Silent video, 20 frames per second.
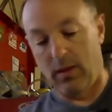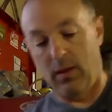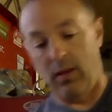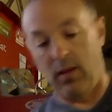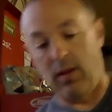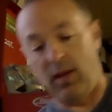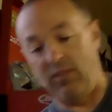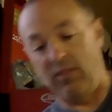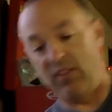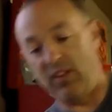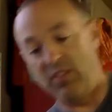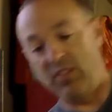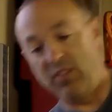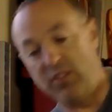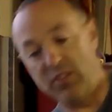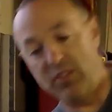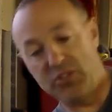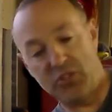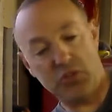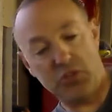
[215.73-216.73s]
I've got
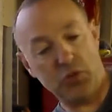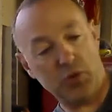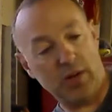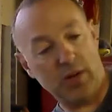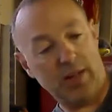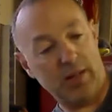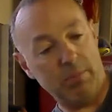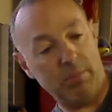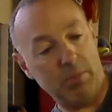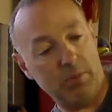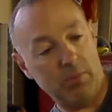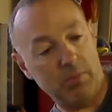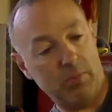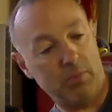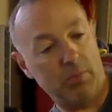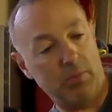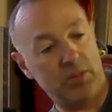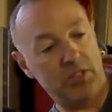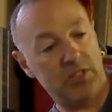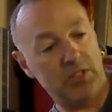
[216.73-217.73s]
this strap,
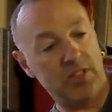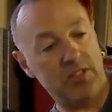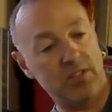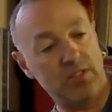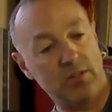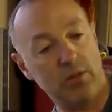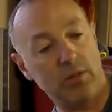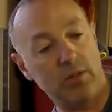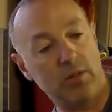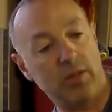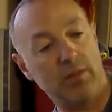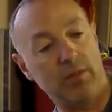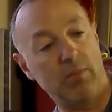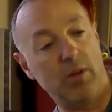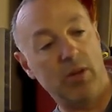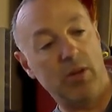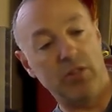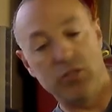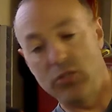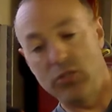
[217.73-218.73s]
which doesn't look like
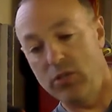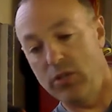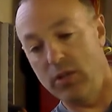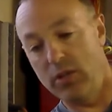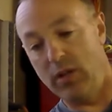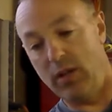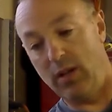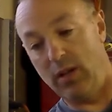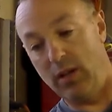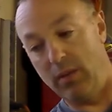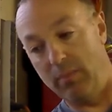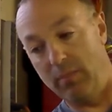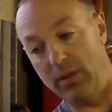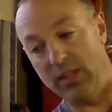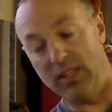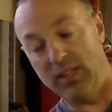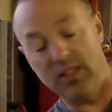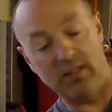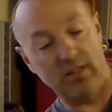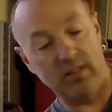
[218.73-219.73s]
much, uh, but
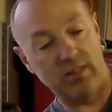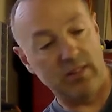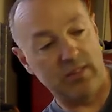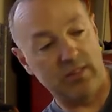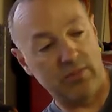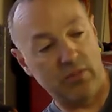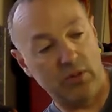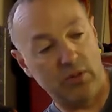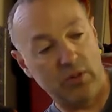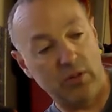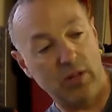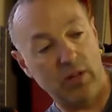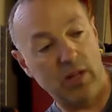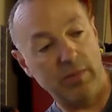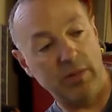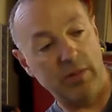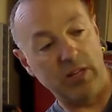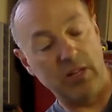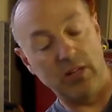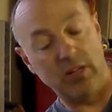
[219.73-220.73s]
again, it's for
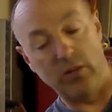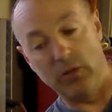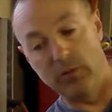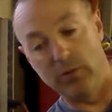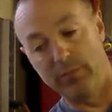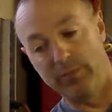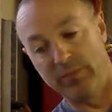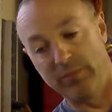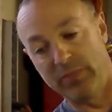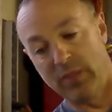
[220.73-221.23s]
climbing gear.